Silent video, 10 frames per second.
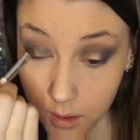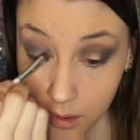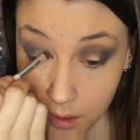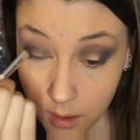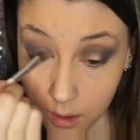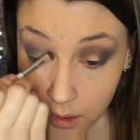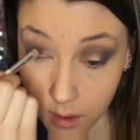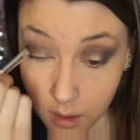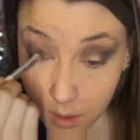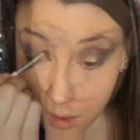
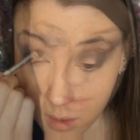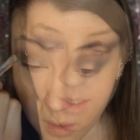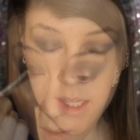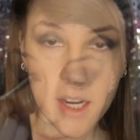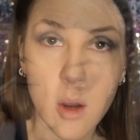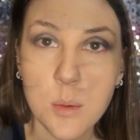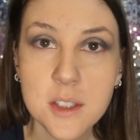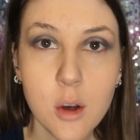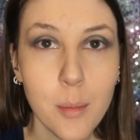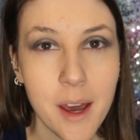And then I always
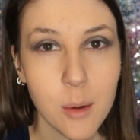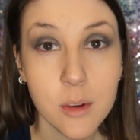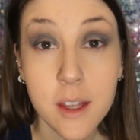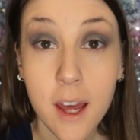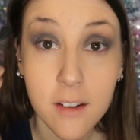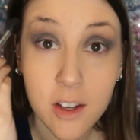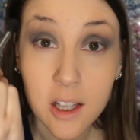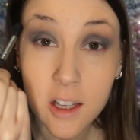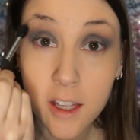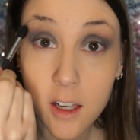go back with kind of a
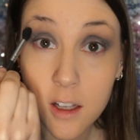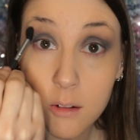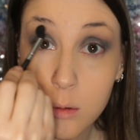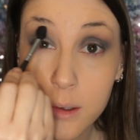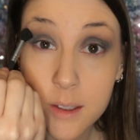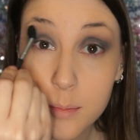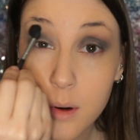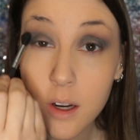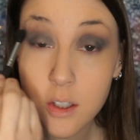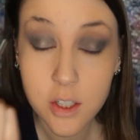clean crease
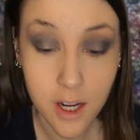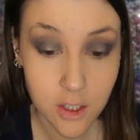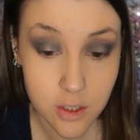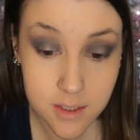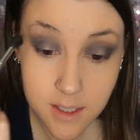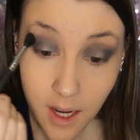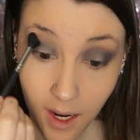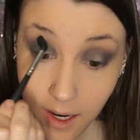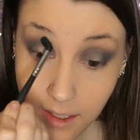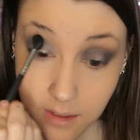brush and just
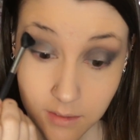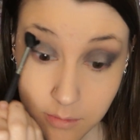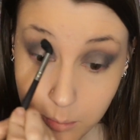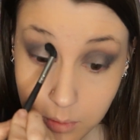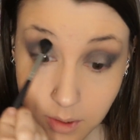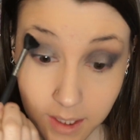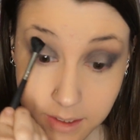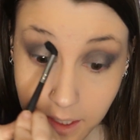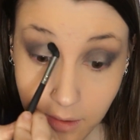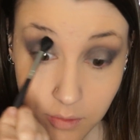kind of
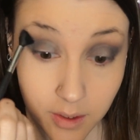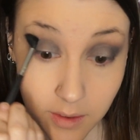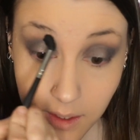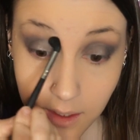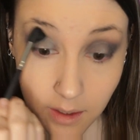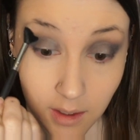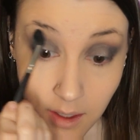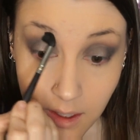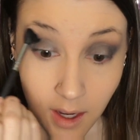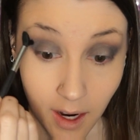blend everything.
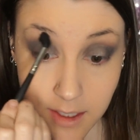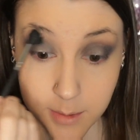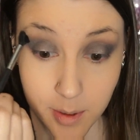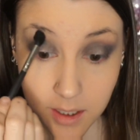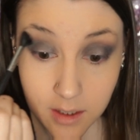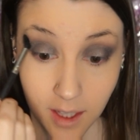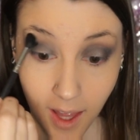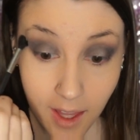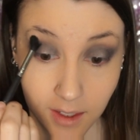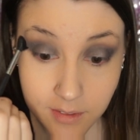I spend a
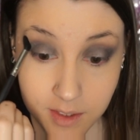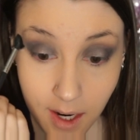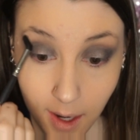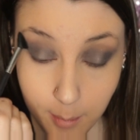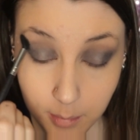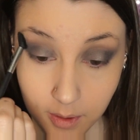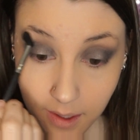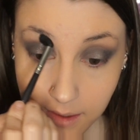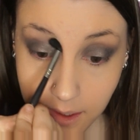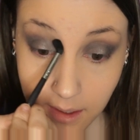lot of time
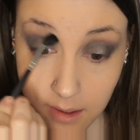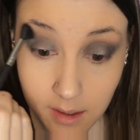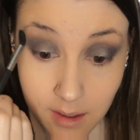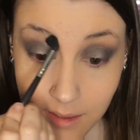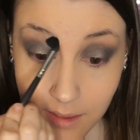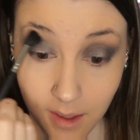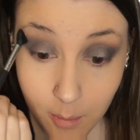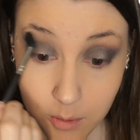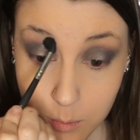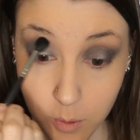blending.
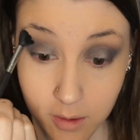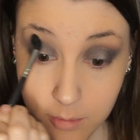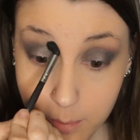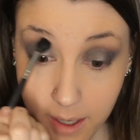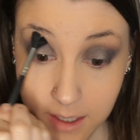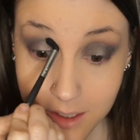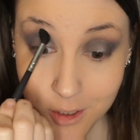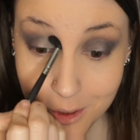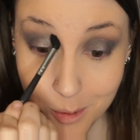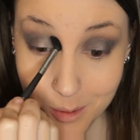That was one of my
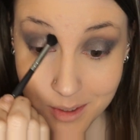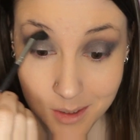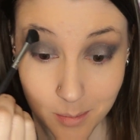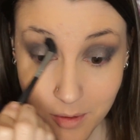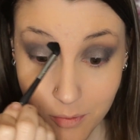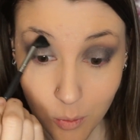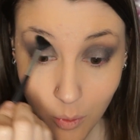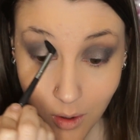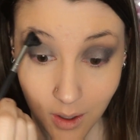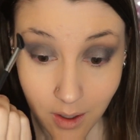issues
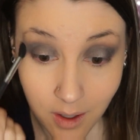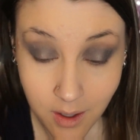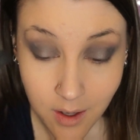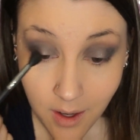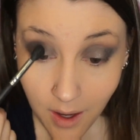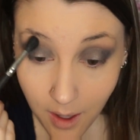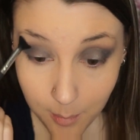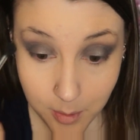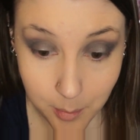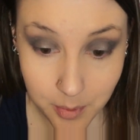before
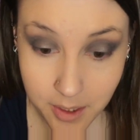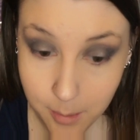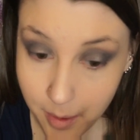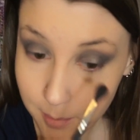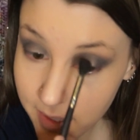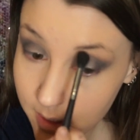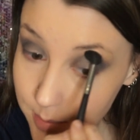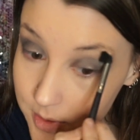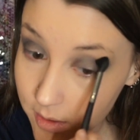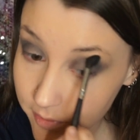completing my
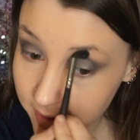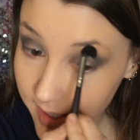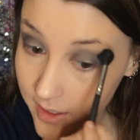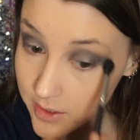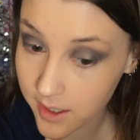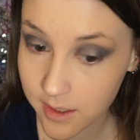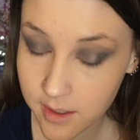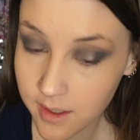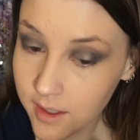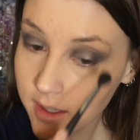makeup certification.
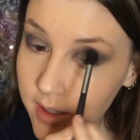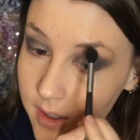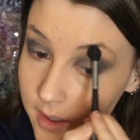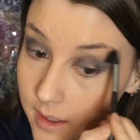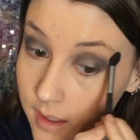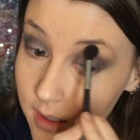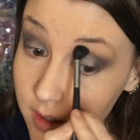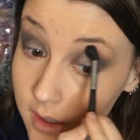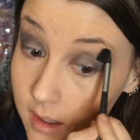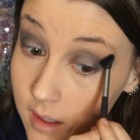
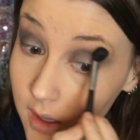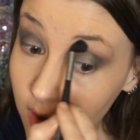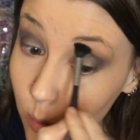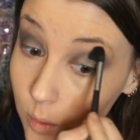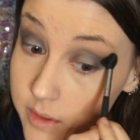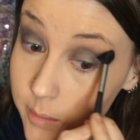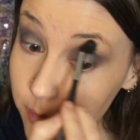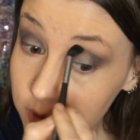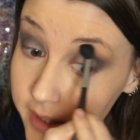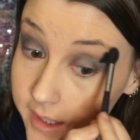I wasn't
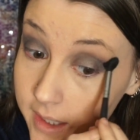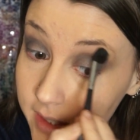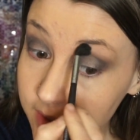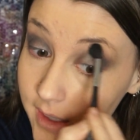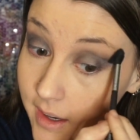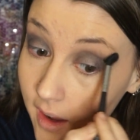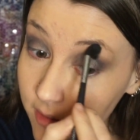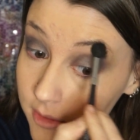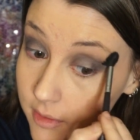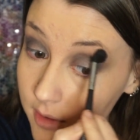blending
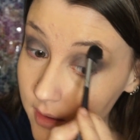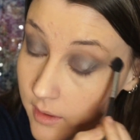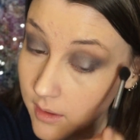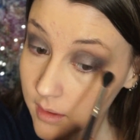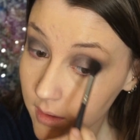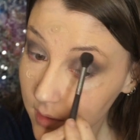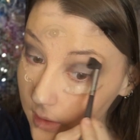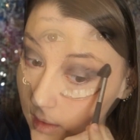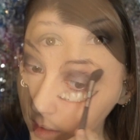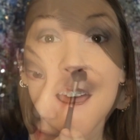enough.
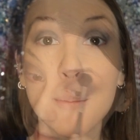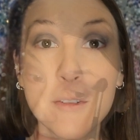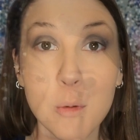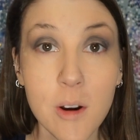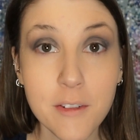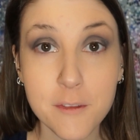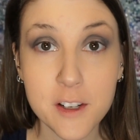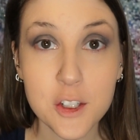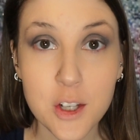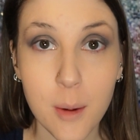Now before I
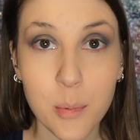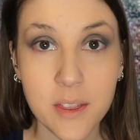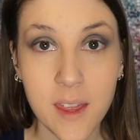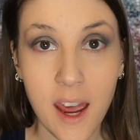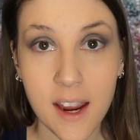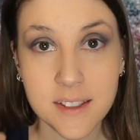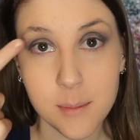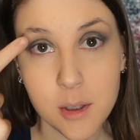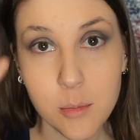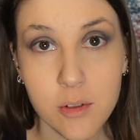finish up with the eyes,
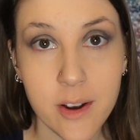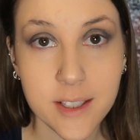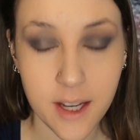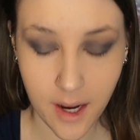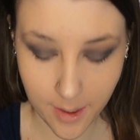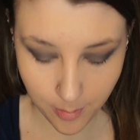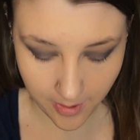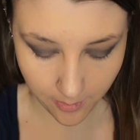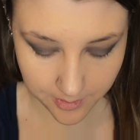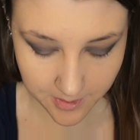I'm going to move on to
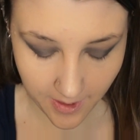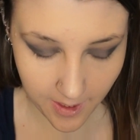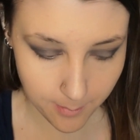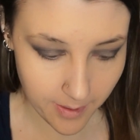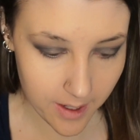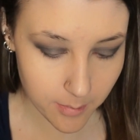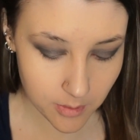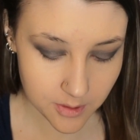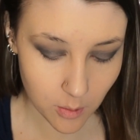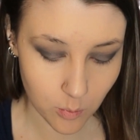eyebrows. And my
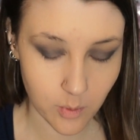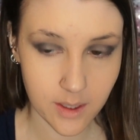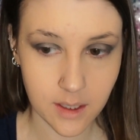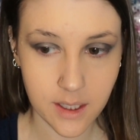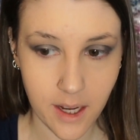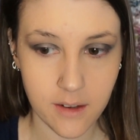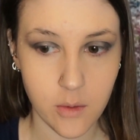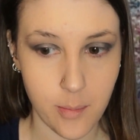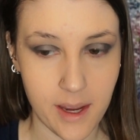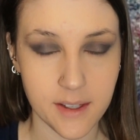eyebrows are really kind
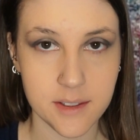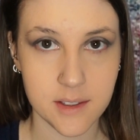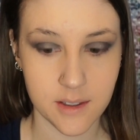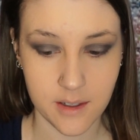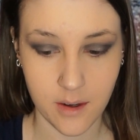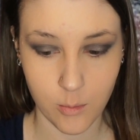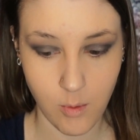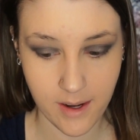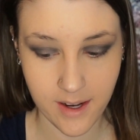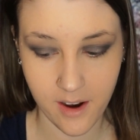mess
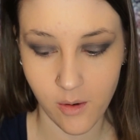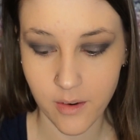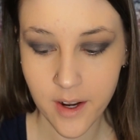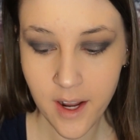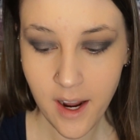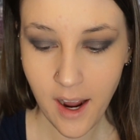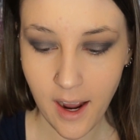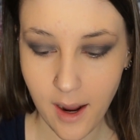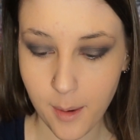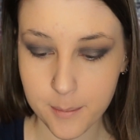right now
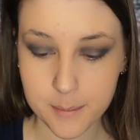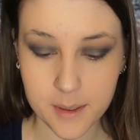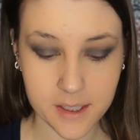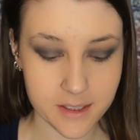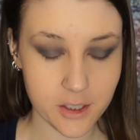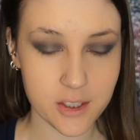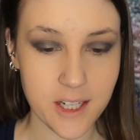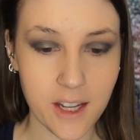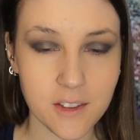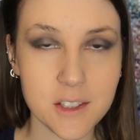because I just
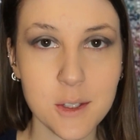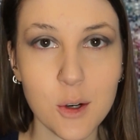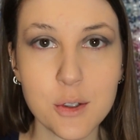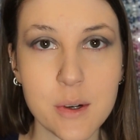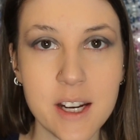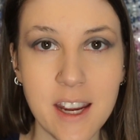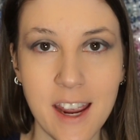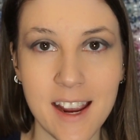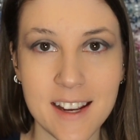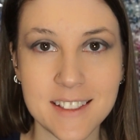had the surgery
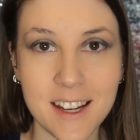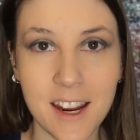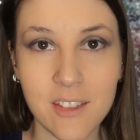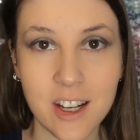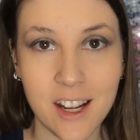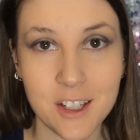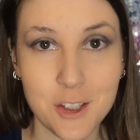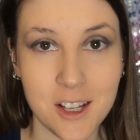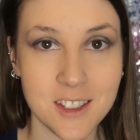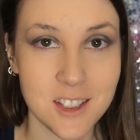and I haven't had a
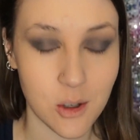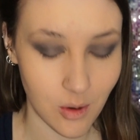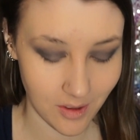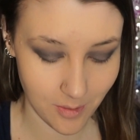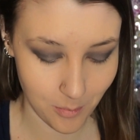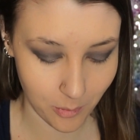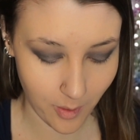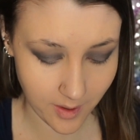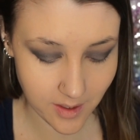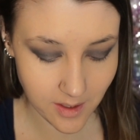chance to go get them
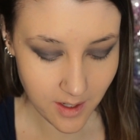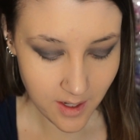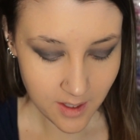threaded.